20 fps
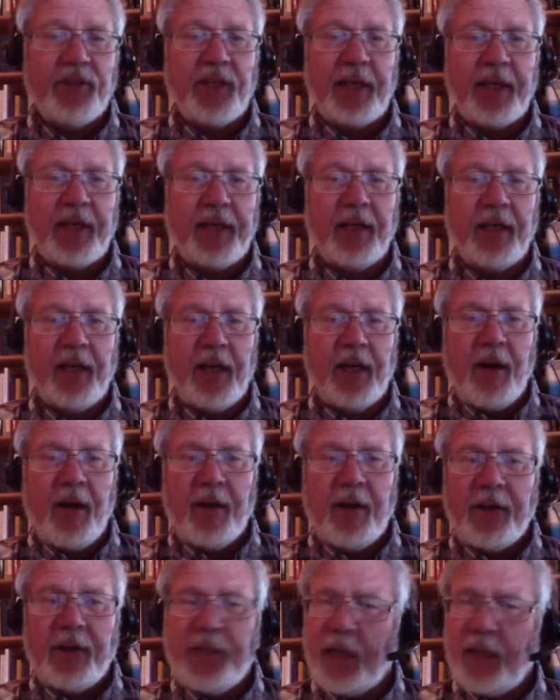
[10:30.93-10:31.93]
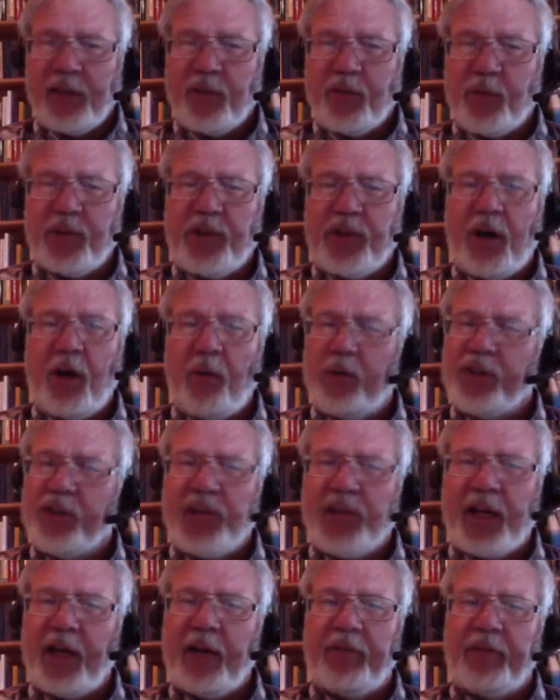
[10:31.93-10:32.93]
And Dulles was always
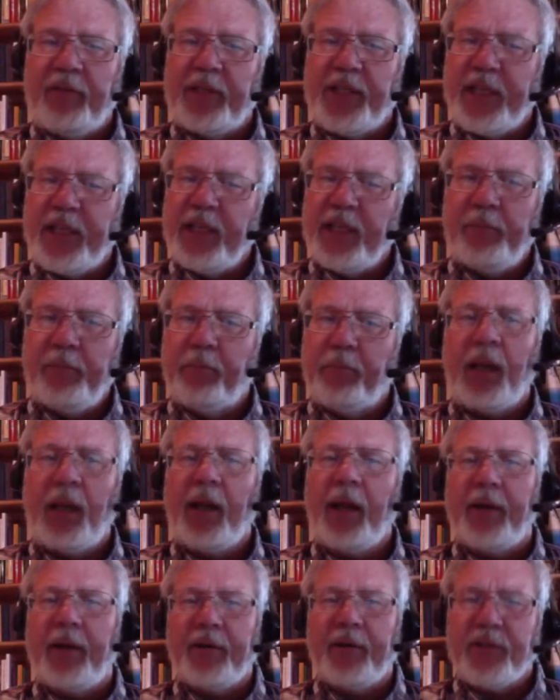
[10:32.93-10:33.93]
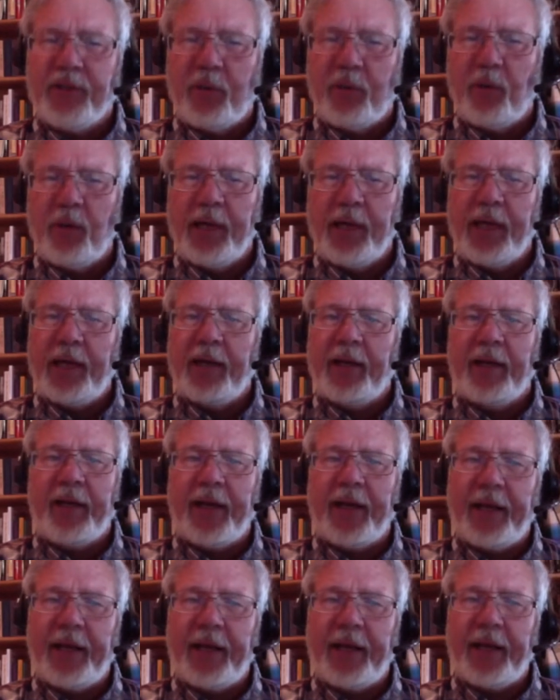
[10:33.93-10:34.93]
kind of a team player, so we'll get into
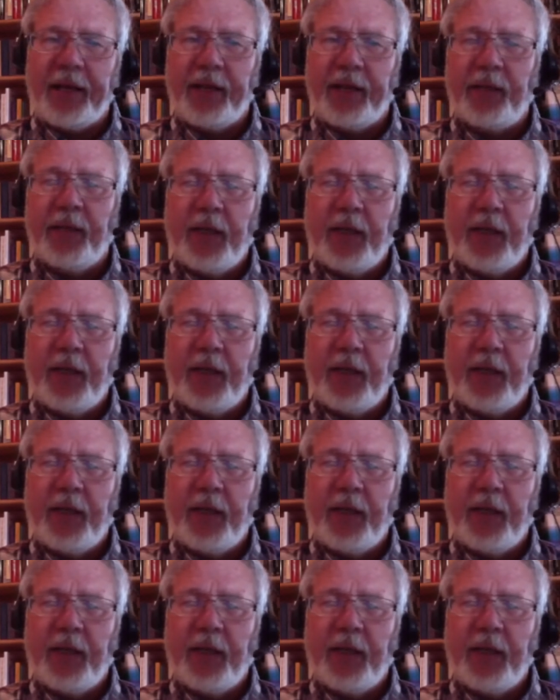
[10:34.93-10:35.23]
that too.